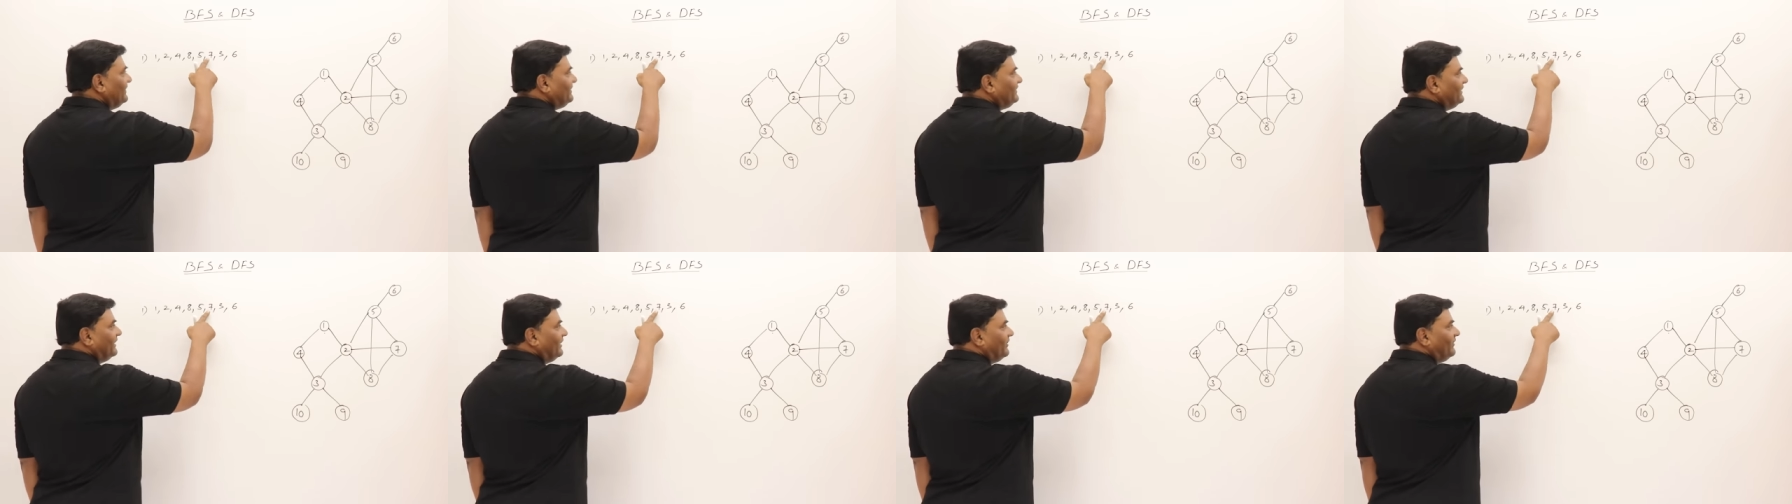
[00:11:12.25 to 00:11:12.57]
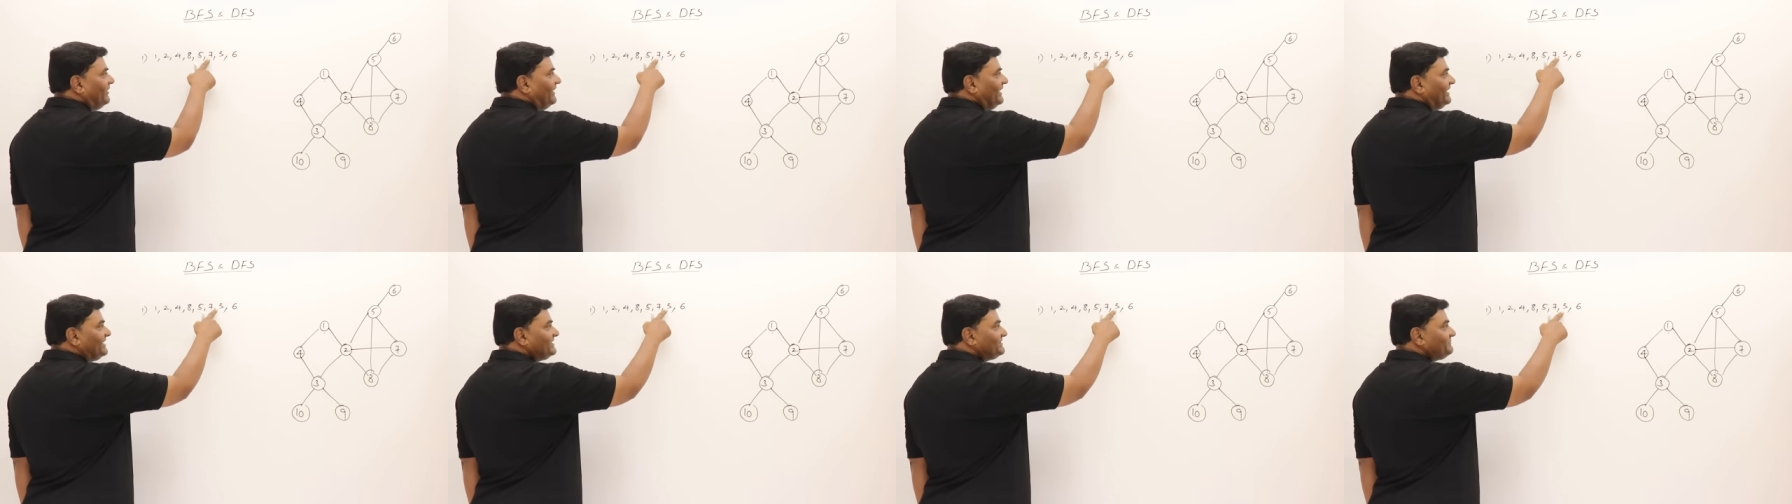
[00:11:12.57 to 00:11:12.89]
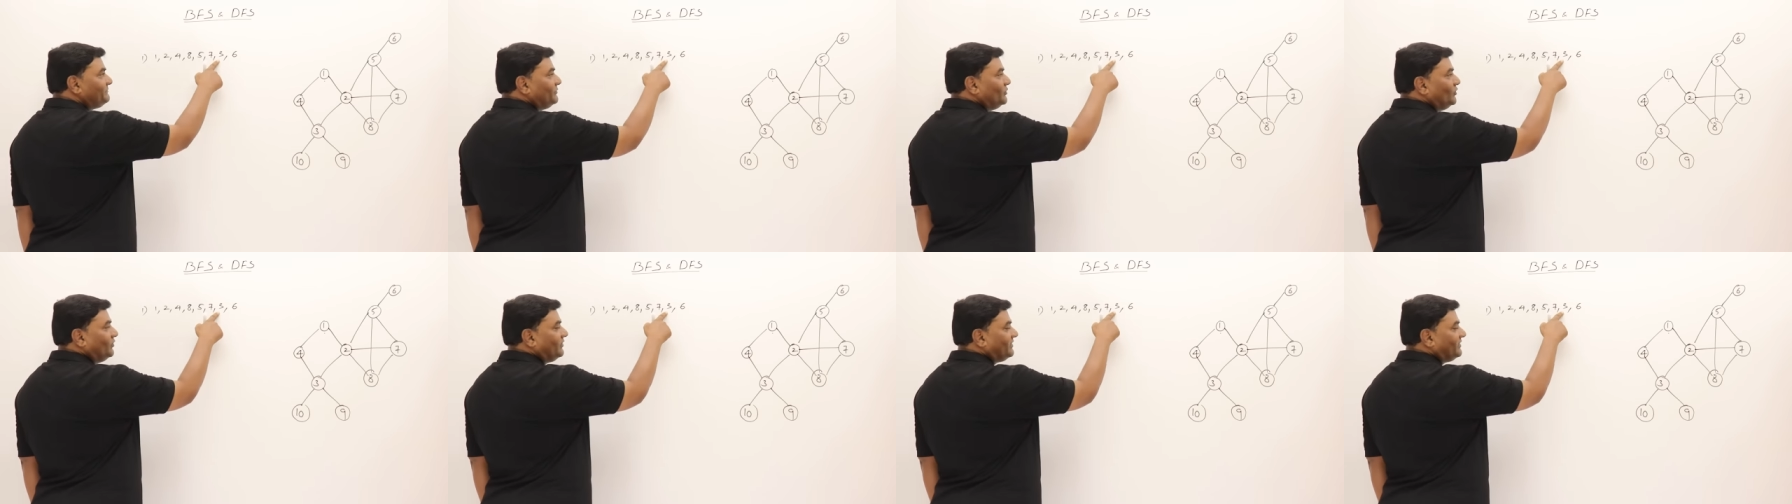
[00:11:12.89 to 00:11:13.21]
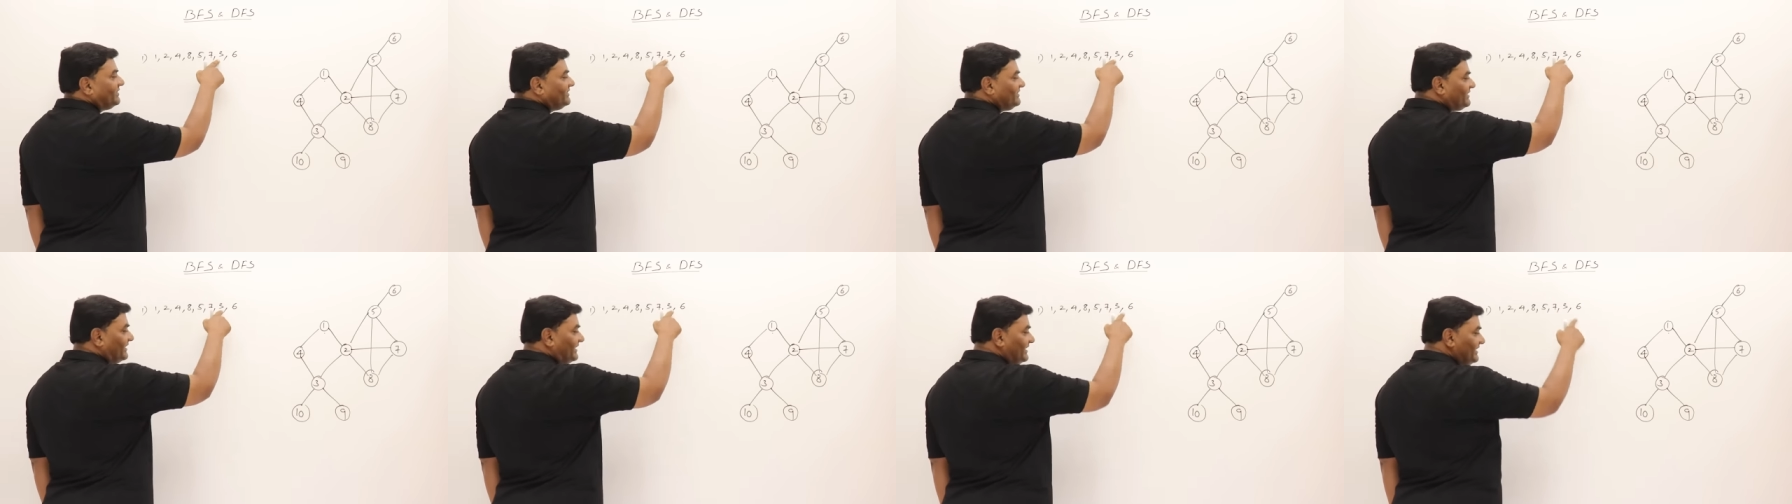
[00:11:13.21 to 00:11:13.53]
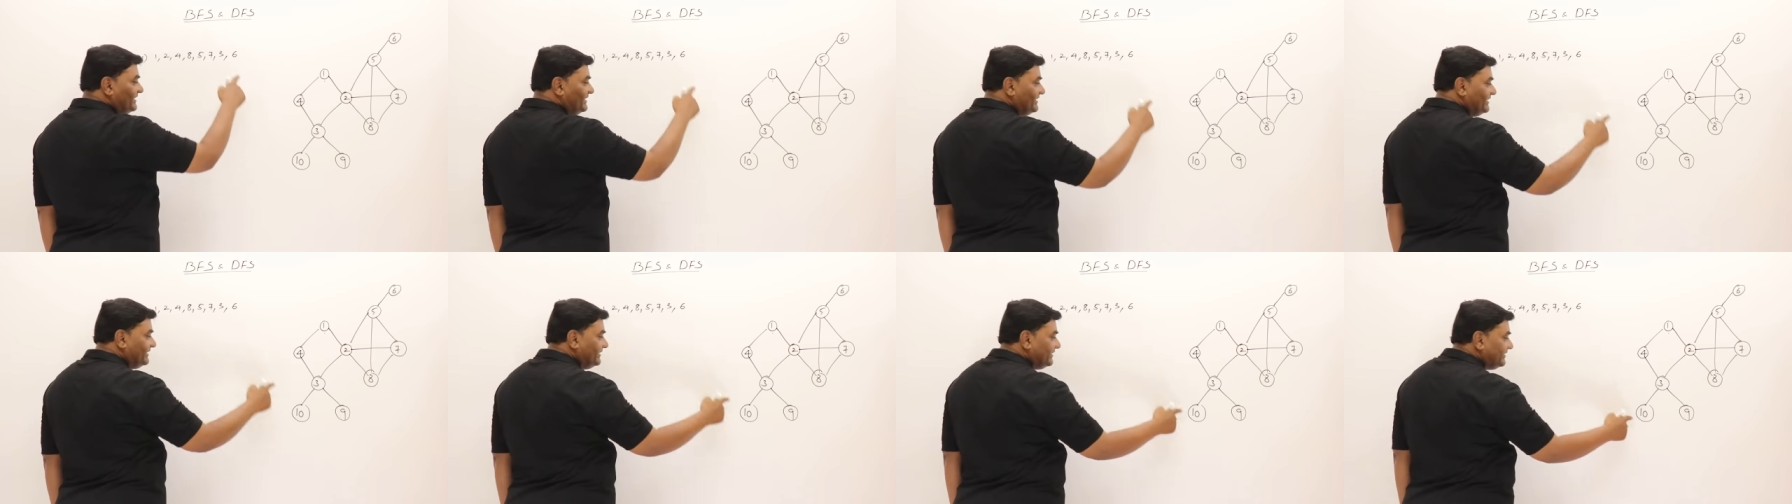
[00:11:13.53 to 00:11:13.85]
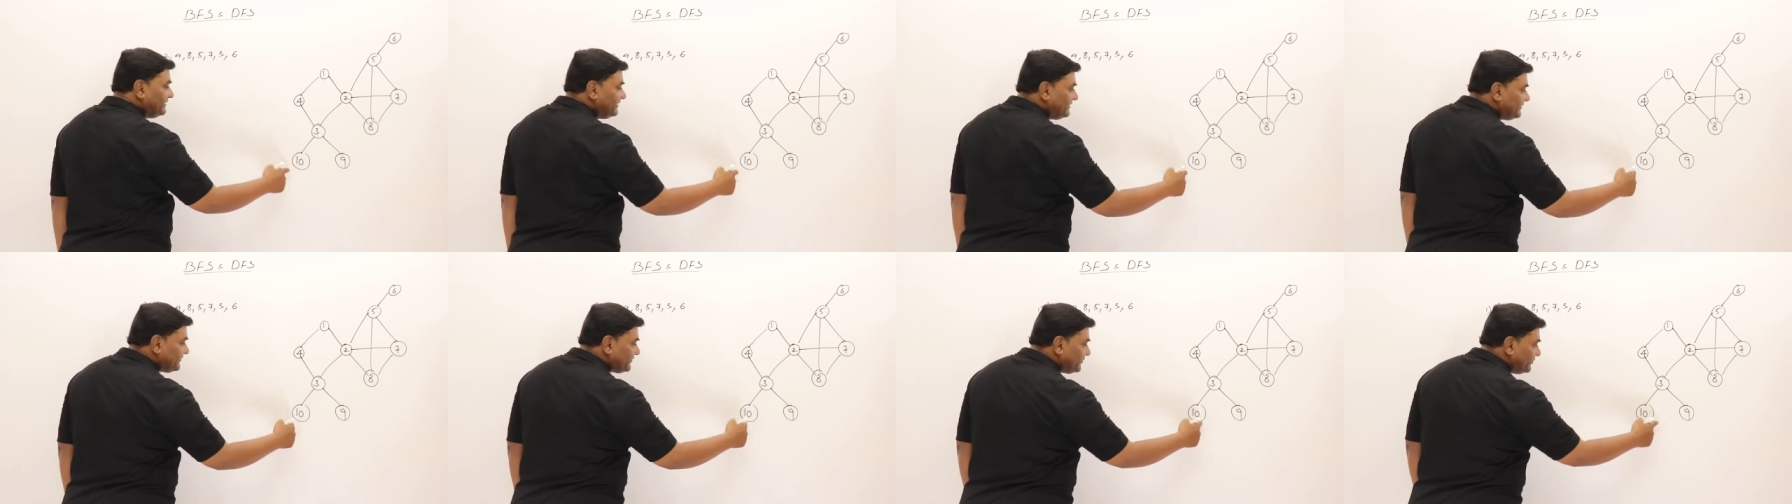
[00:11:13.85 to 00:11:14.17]
Now explore 3.
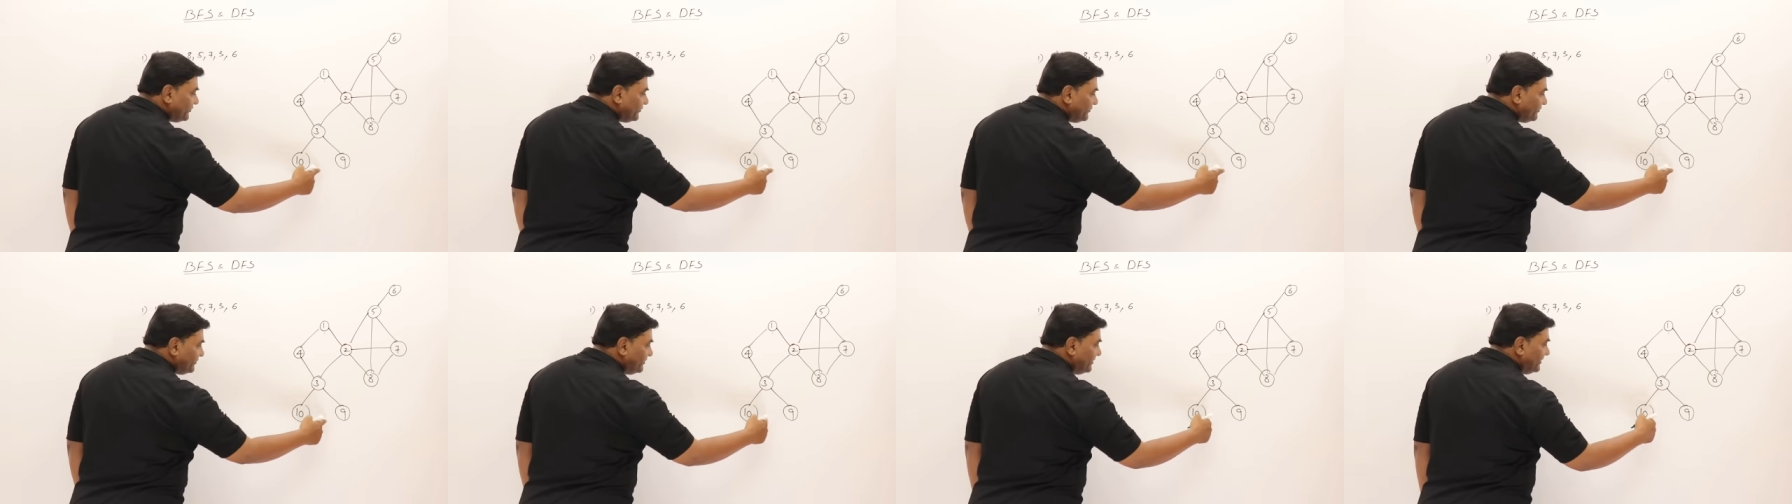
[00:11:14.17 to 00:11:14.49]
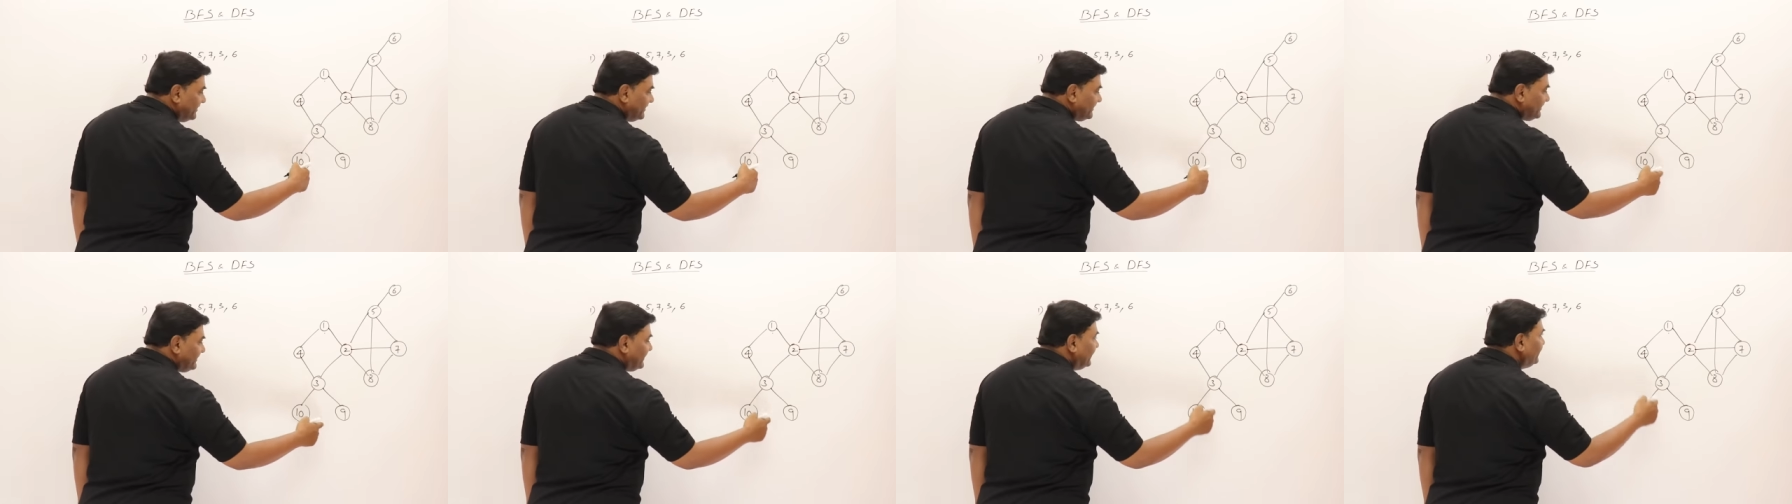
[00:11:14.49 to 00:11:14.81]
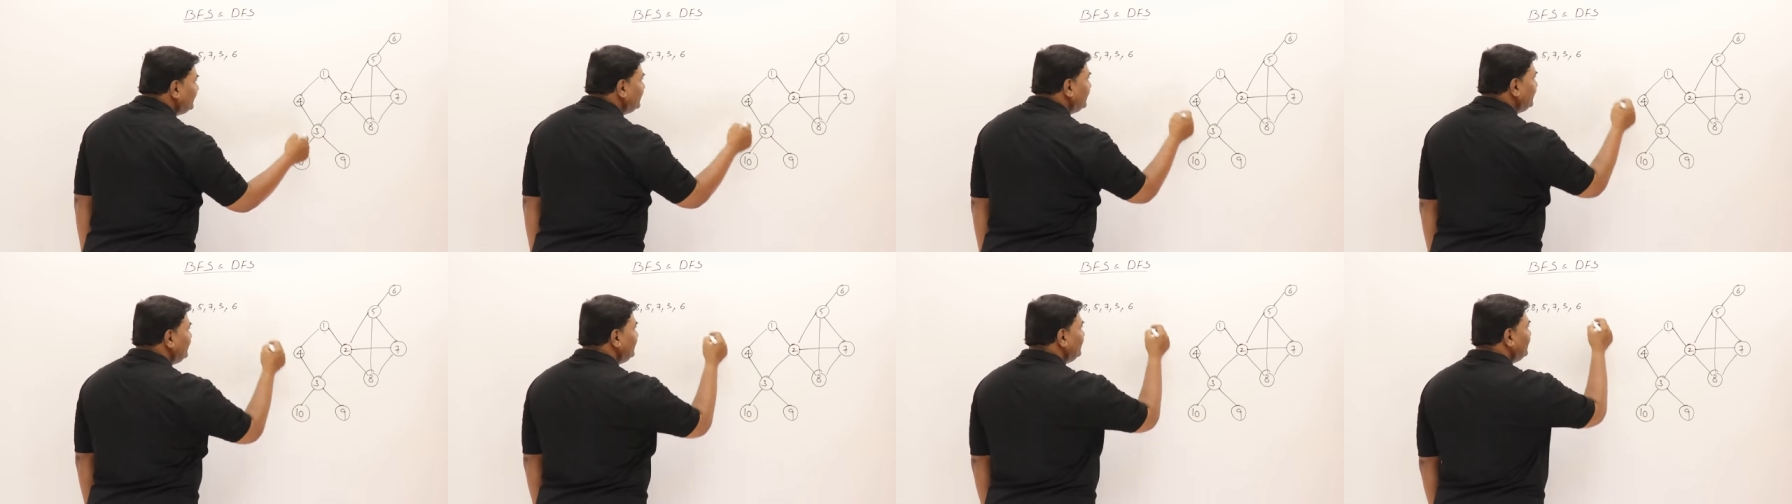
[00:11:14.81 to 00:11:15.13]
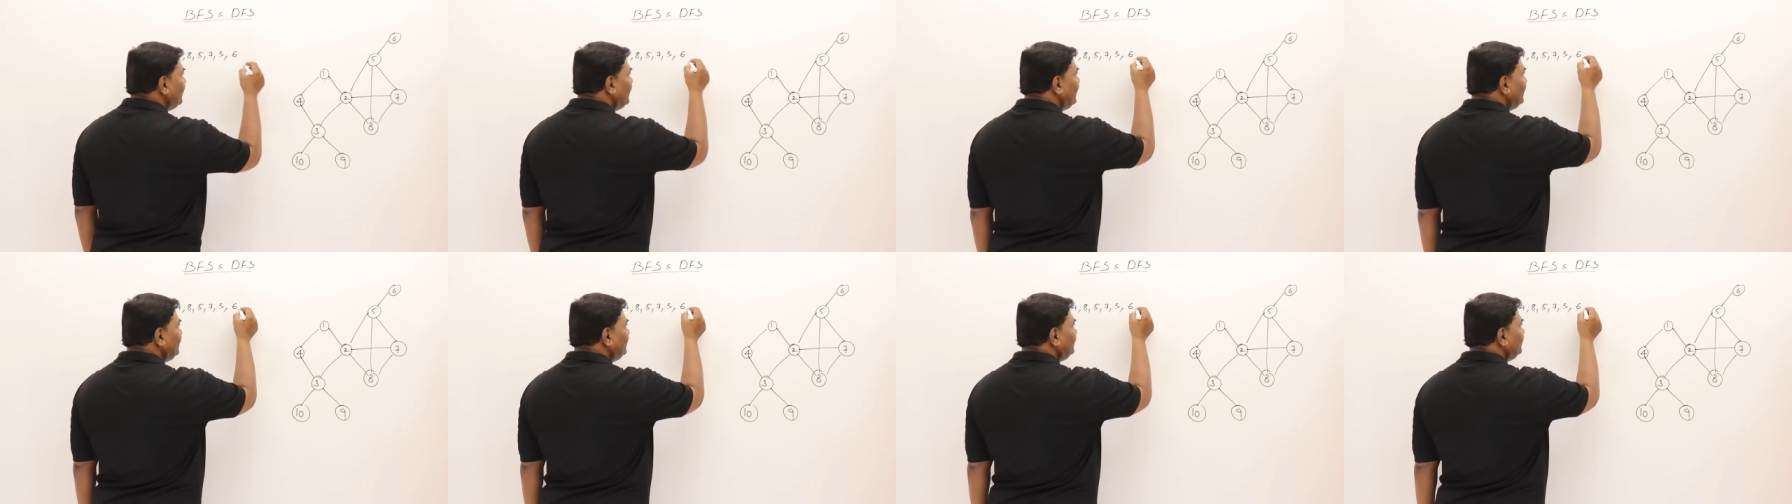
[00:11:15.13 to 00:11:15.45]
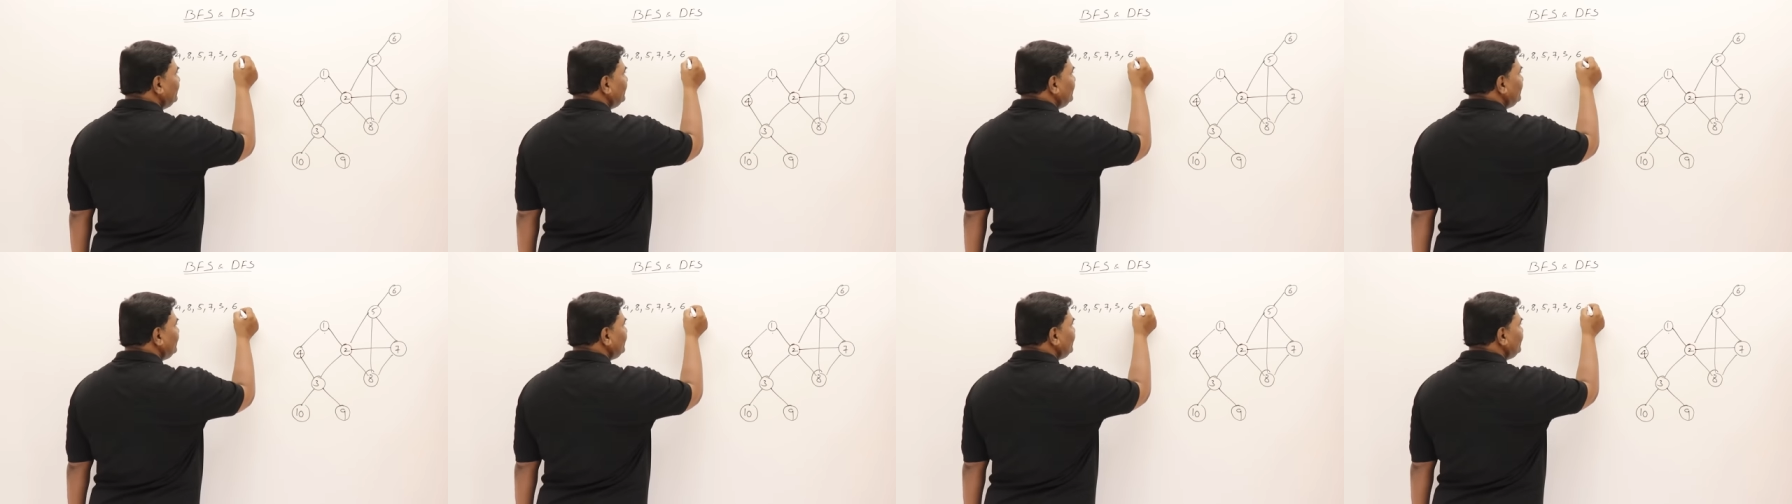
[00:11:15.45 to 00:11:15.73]
So 10 and 9.